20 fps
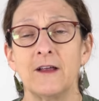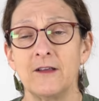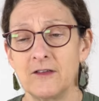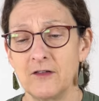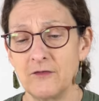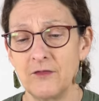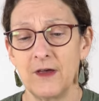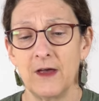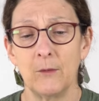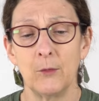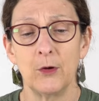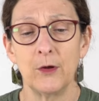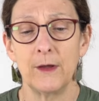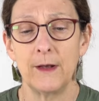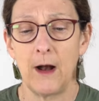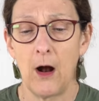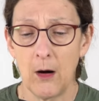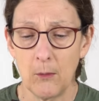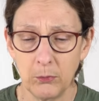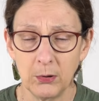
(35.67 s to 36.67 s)
It's available
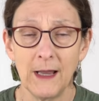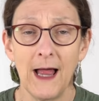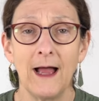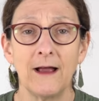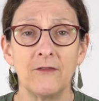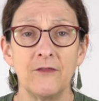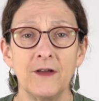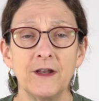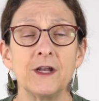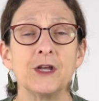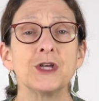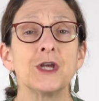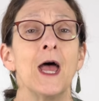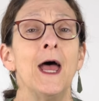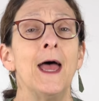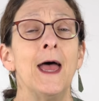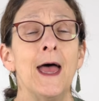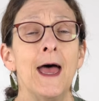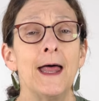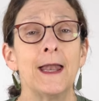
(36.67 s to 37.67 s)
in our black finish
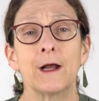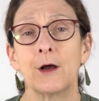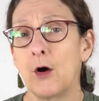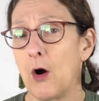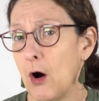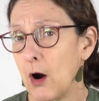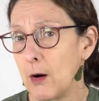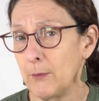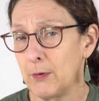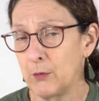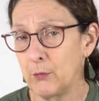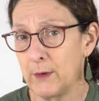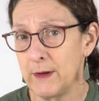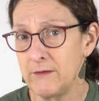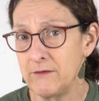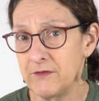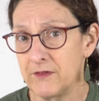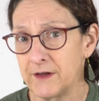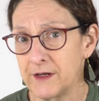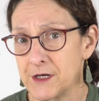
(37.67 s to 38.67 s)
and a carbon
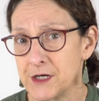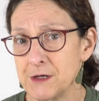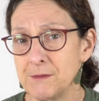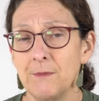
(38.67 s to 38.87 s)
weave finish,